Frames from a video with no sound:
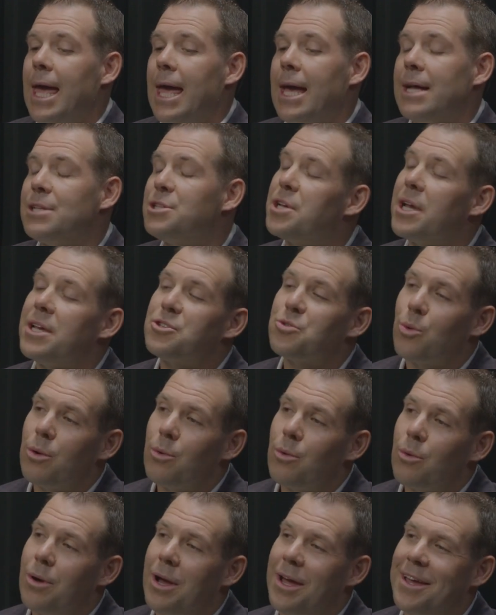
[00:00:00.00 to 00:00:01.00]
And Chase,
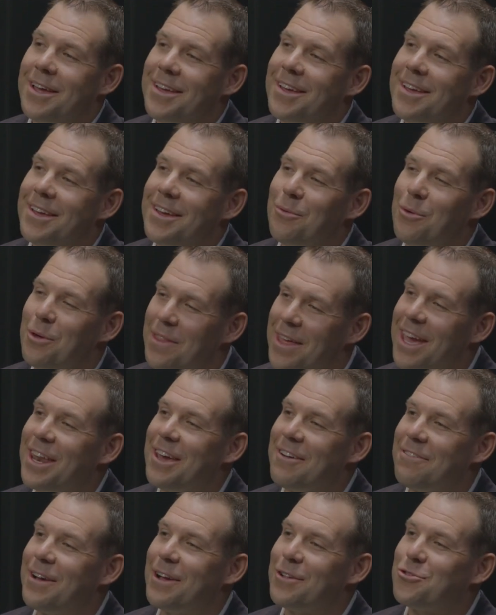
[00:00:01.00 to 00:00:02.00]
when the
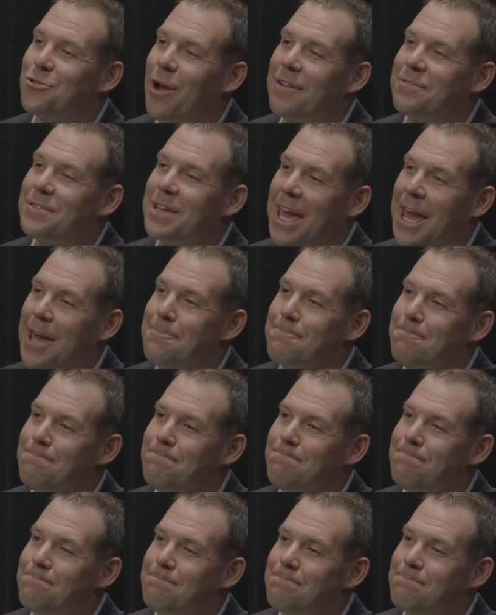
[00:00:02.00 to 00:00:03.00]
NFL draft came,
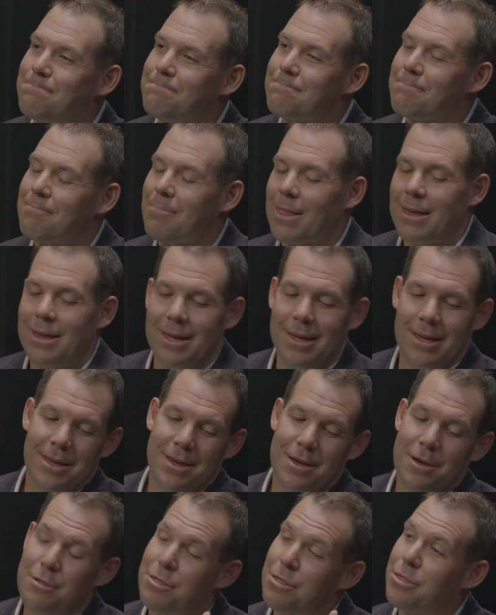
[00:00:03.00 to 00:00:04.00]

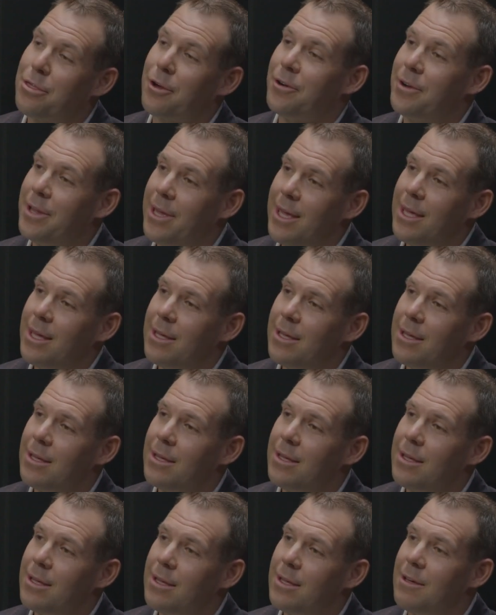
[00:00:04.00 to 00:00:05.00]

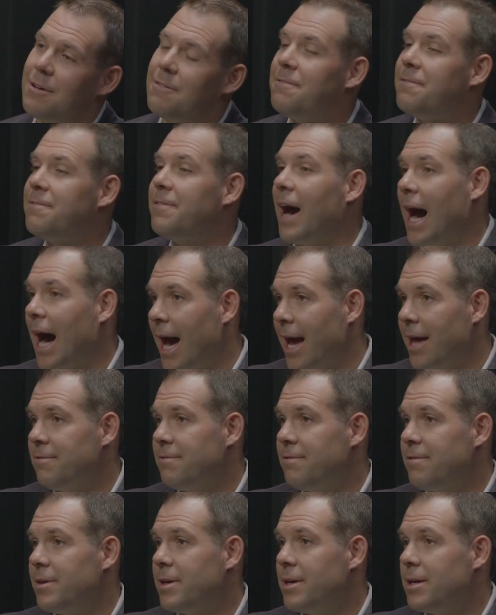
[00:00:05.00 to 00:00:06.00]

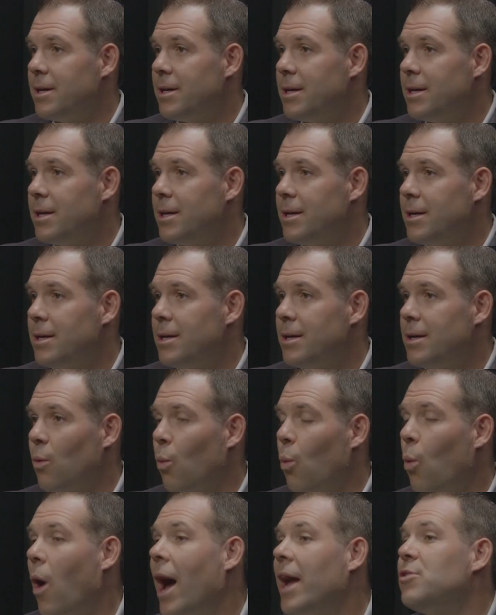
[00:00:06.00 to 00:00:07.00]
35
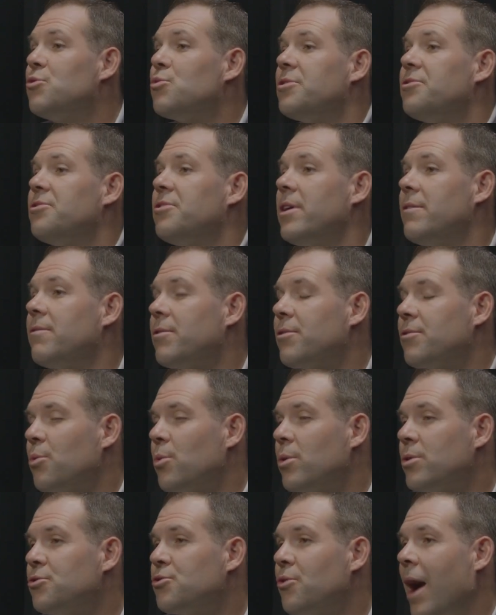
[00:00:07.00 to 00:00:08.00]
wide receivers
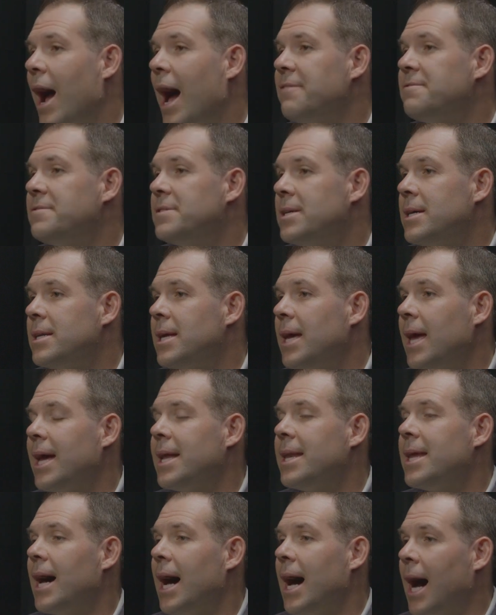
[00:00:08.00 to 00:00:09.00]
were drafted,
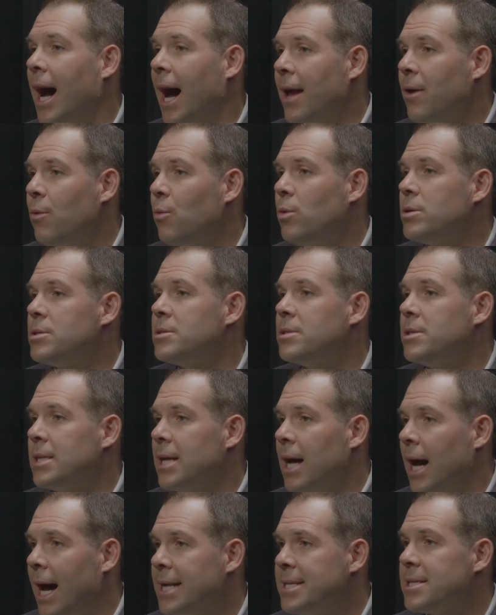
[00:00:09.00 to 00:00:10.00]
and I was
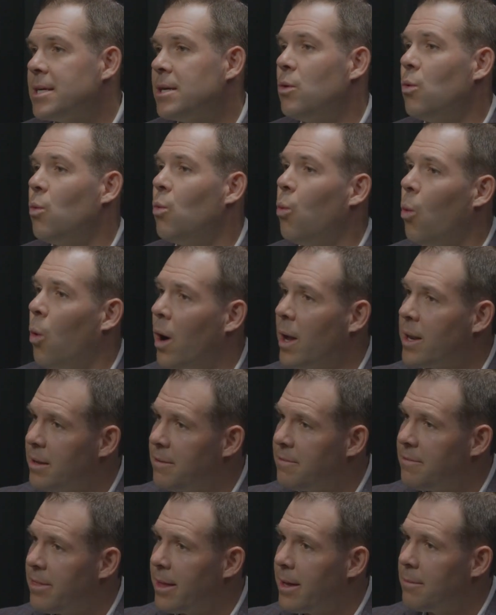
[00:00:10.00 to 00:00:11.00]
not one
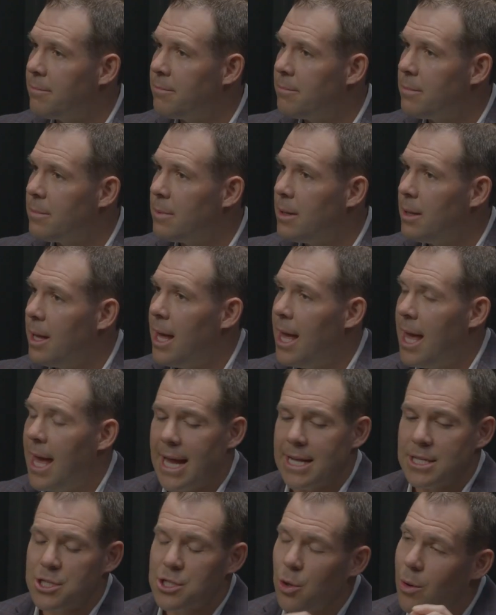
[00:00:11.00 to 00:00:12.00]
of them.
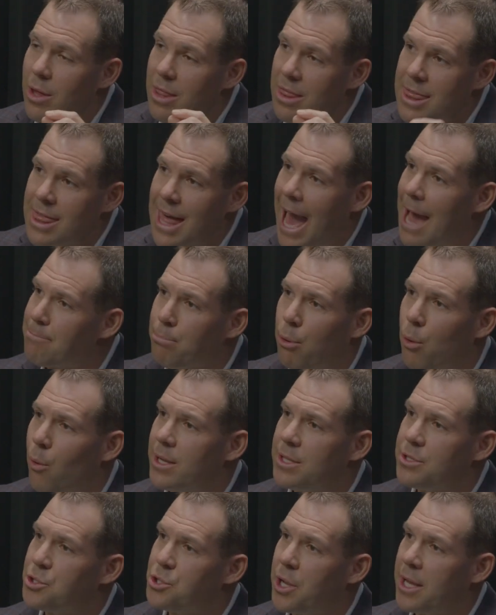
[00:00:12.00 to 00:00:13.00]
And so at that
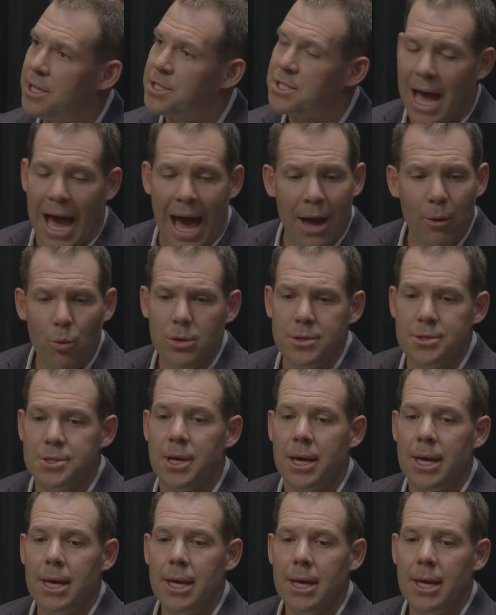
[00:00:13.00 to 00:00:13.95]
point, Chase, I was